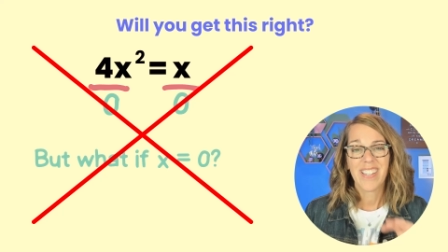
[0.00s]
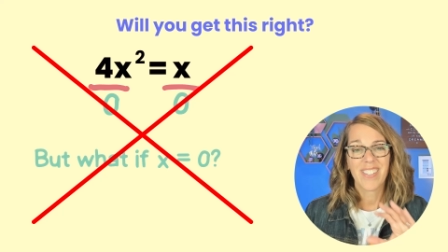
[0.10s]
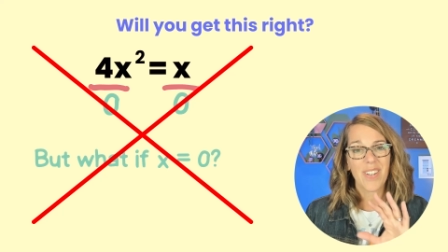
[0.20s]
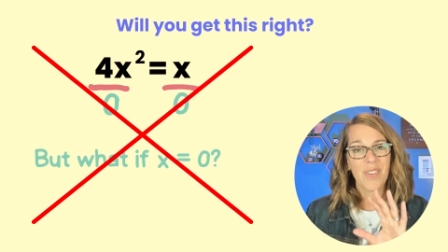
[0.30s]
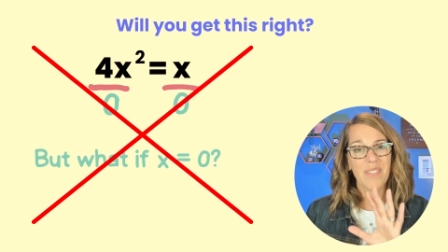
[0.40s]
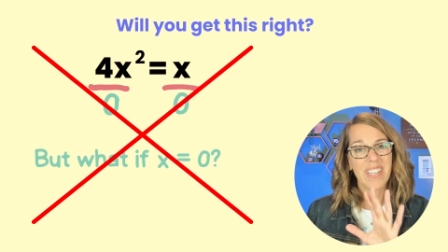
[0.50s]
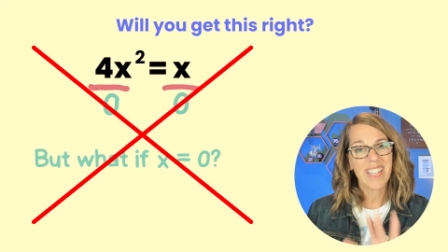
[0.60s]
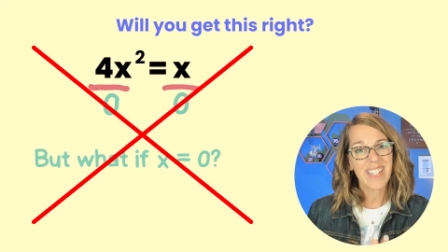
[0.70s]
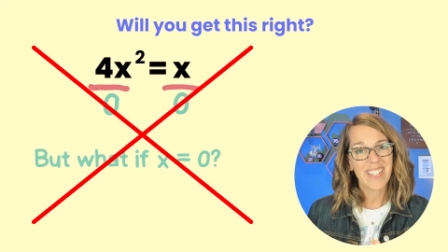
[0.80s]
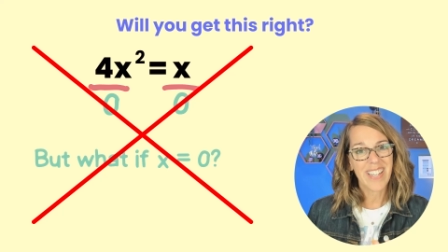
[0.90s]
So
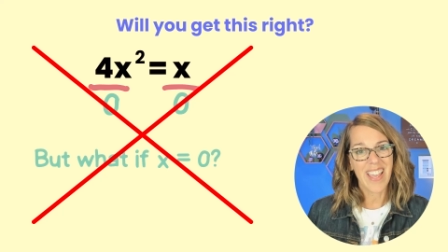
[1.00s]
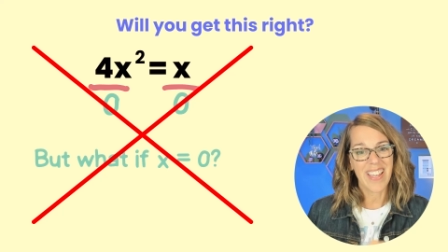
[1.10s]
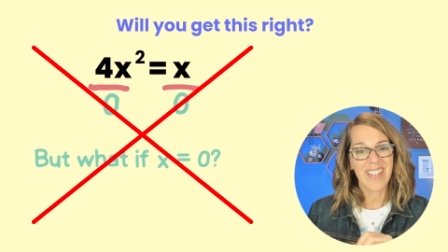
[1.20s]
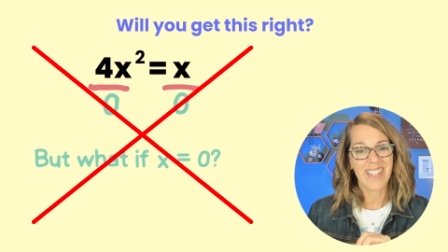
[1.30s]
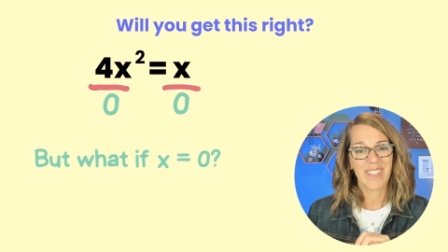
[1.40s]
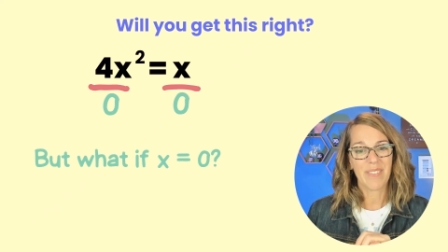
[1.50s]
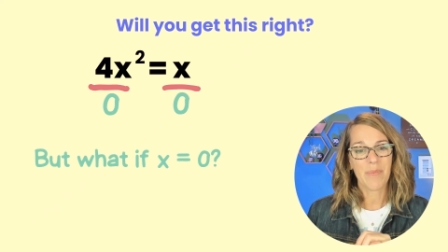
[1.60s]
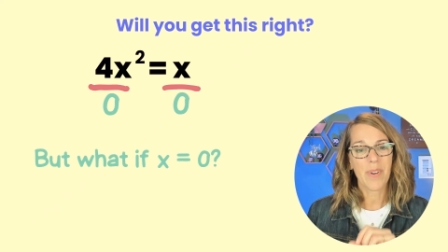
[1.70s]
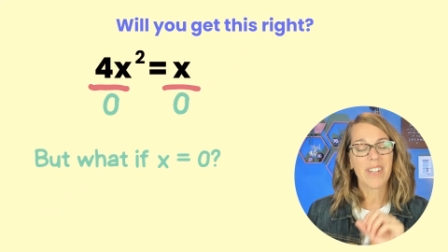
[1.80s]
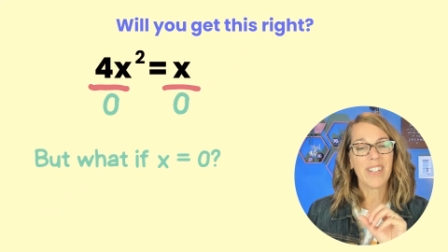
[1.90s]
instead,
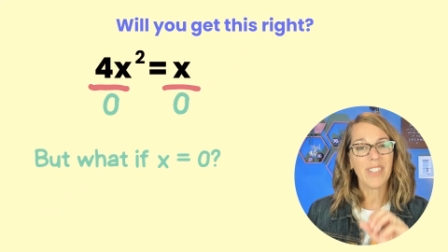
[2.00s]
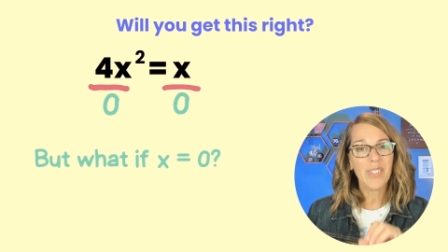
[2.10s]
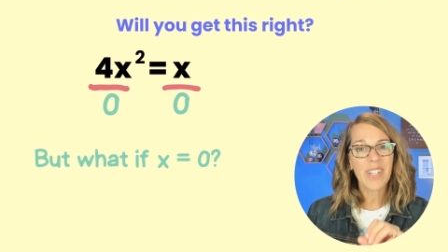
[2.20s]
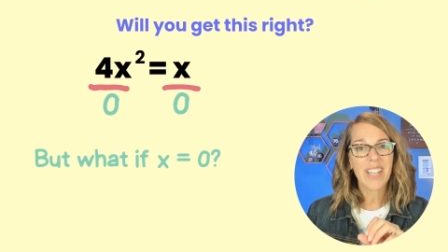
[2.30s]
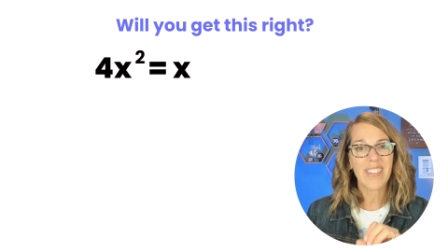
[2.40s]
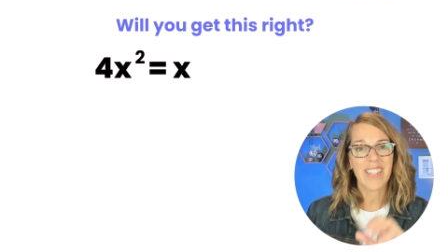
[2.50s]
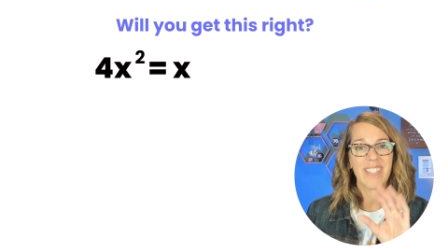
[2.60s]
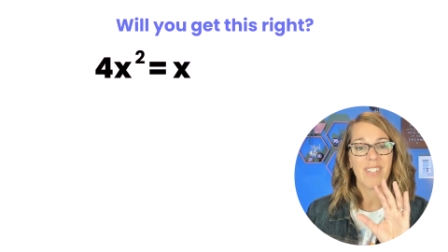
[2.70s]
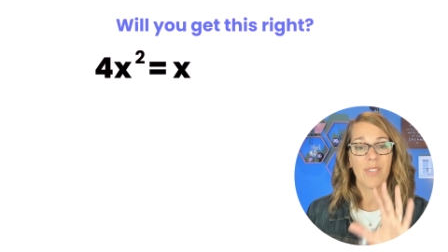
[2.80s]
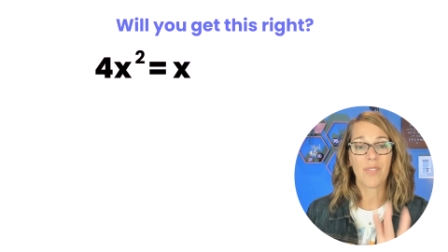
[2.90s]
we're going to look at
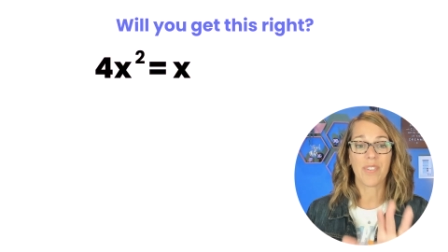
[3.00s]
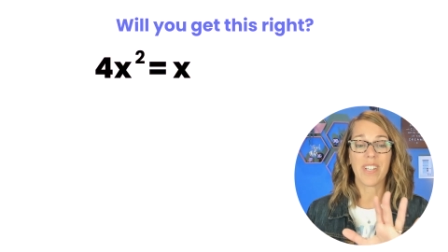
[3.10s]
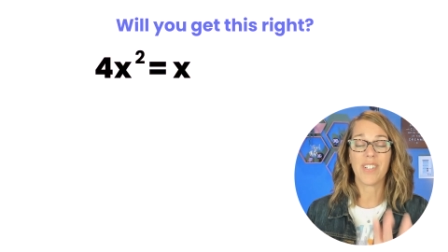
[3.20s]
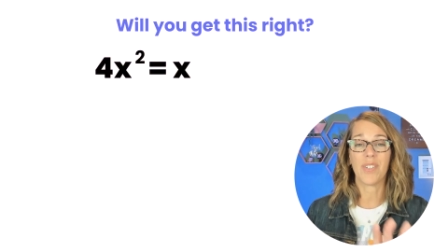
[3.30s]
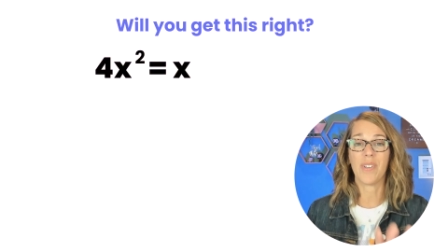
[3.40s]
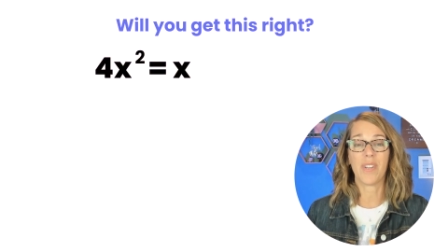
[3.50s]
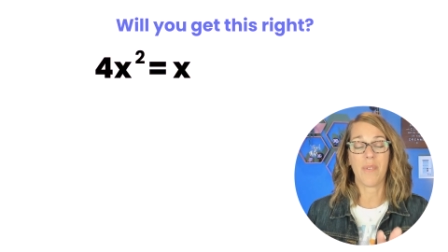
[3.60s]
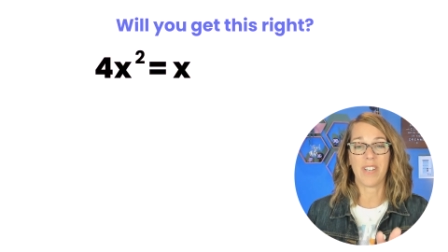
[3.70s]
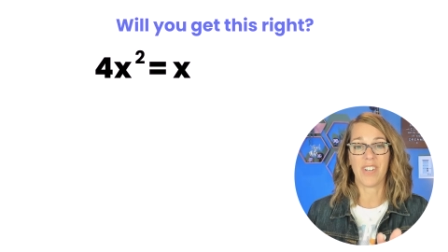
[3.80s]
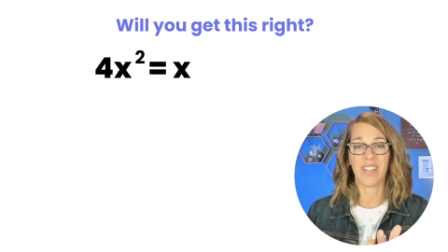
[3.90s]
this degree 2
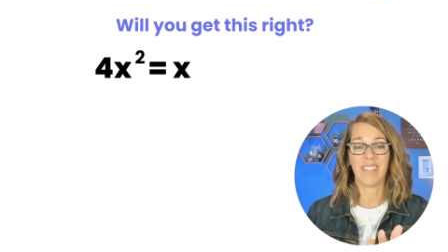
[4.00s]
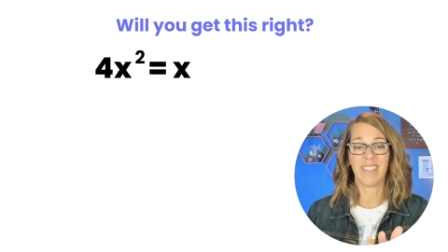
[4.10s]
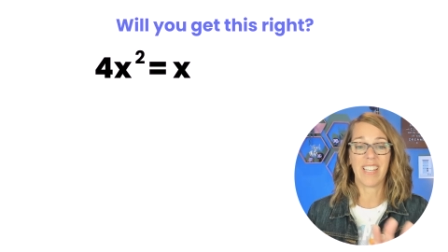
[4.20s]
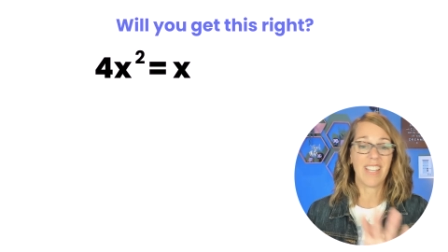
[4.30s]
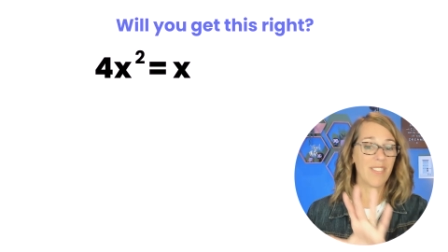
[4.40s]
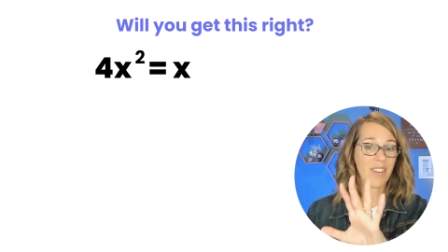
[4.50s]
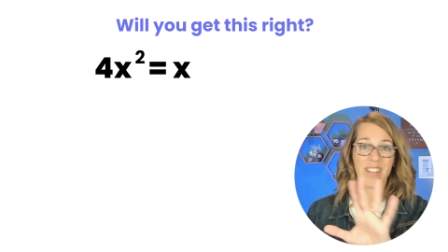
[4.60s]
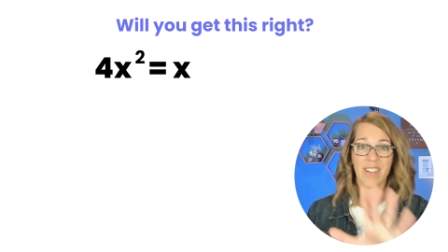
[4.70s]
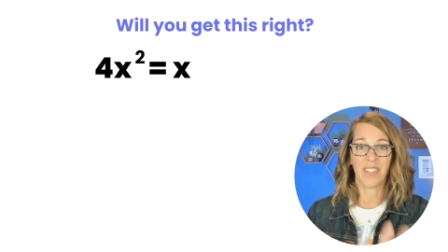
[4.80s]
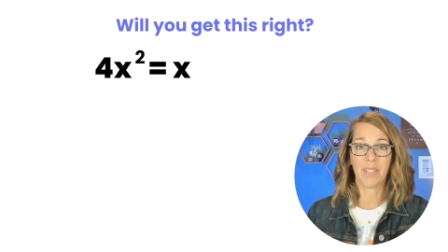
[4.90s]
equation, either
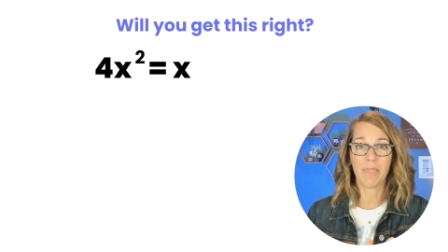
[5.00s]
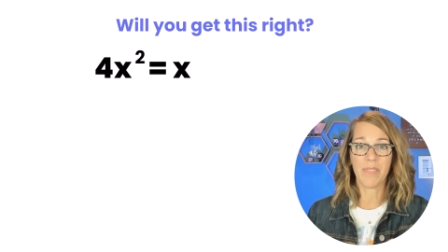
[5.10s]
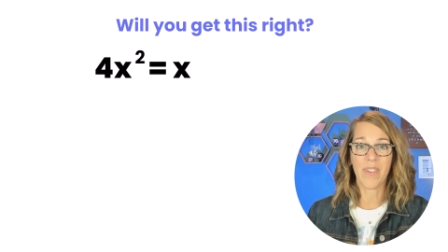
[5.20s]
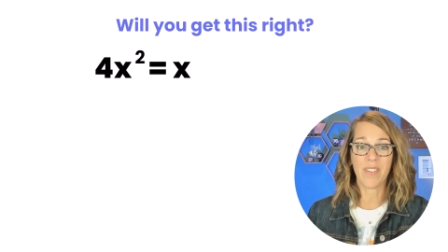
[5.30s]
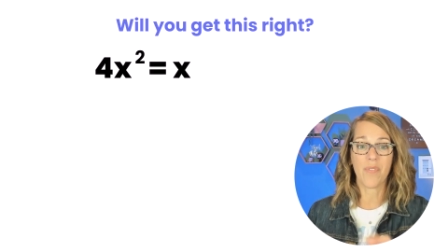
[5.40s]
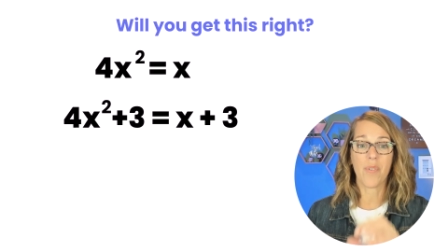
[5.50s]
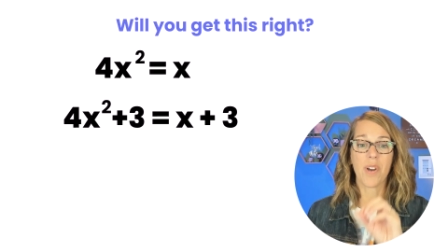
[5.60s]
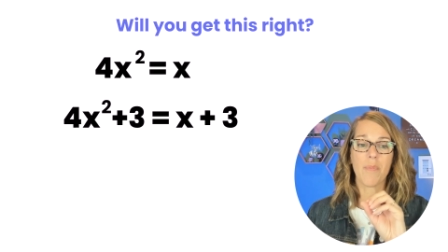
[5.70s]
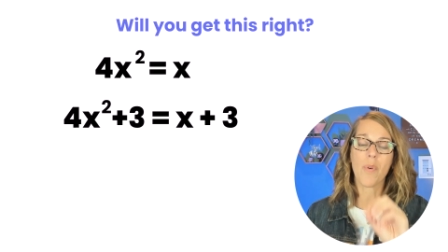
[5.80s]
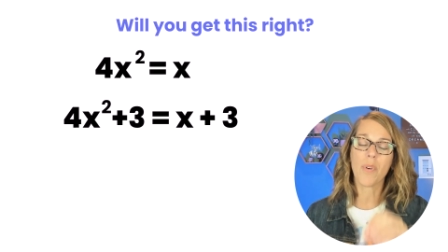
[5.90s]
in our simplified
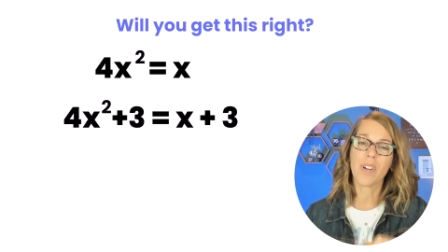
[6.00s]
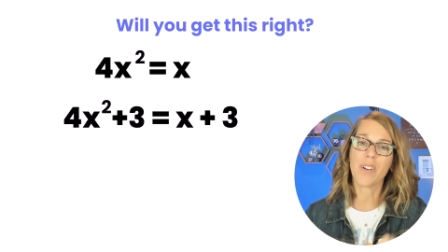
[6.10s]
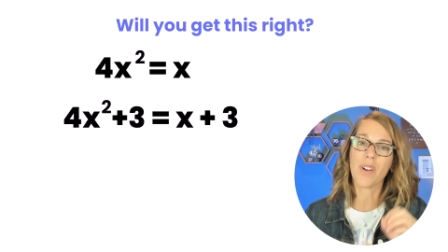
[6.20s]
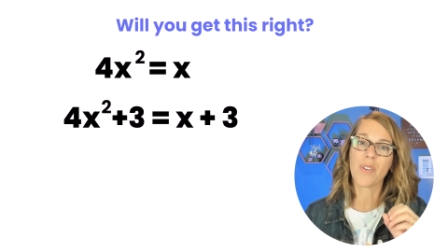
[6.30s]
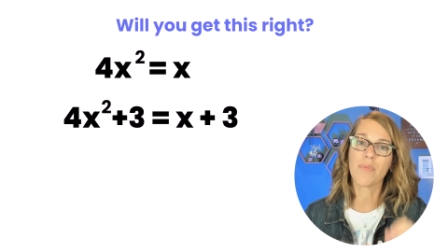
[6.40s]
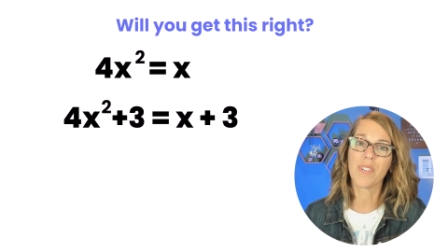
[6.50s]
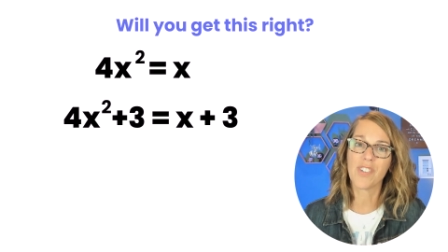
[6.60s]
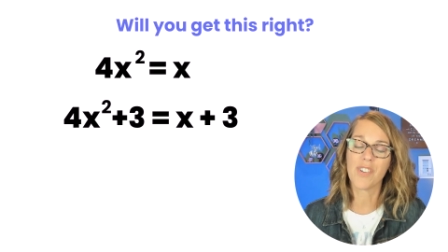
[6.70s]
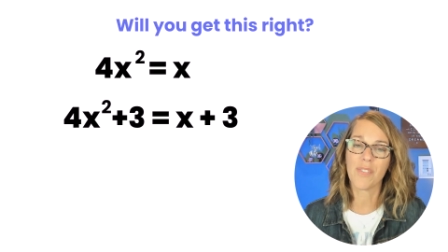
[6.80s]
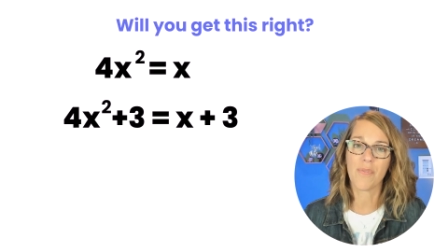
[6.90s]
form or in our
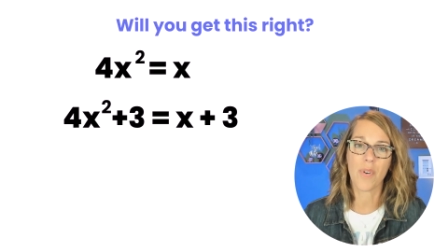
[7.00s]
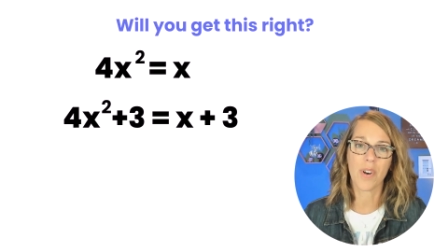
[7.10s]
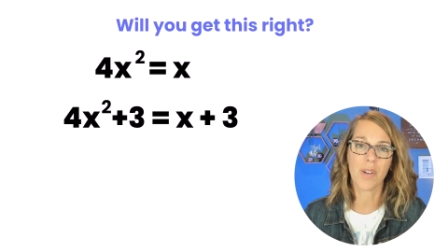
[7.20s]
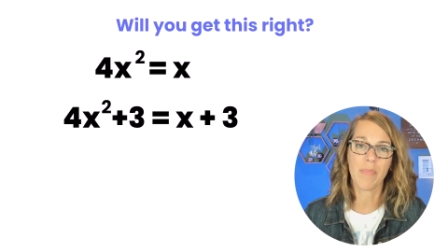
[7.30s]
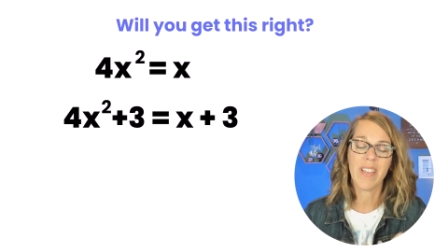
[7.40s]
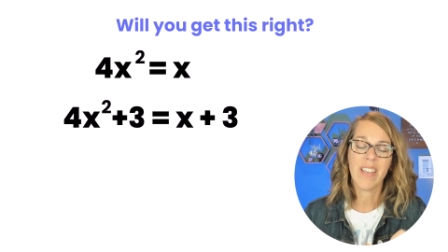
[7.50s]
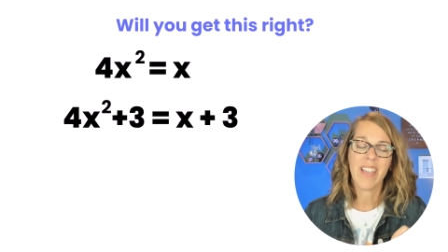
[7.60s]
original form.